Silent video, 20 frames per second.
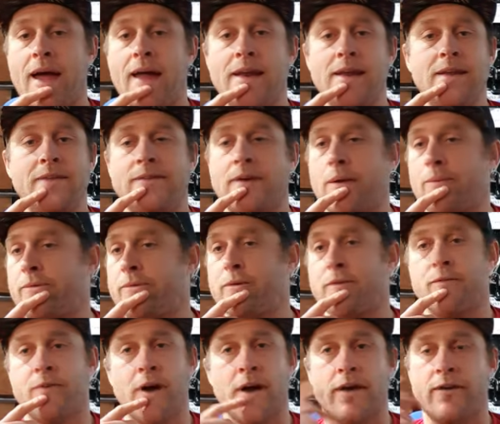Any tips,
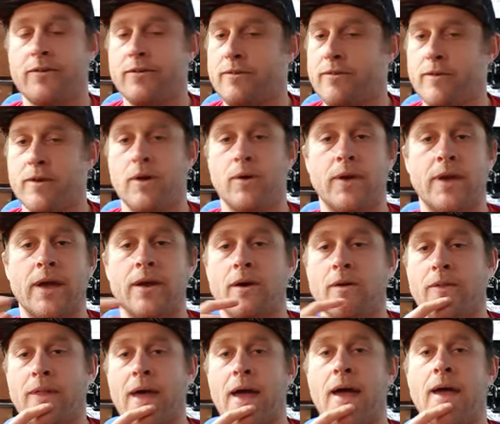advice, you know, get
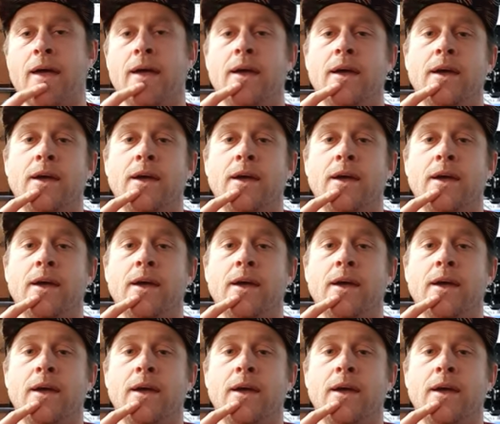on there,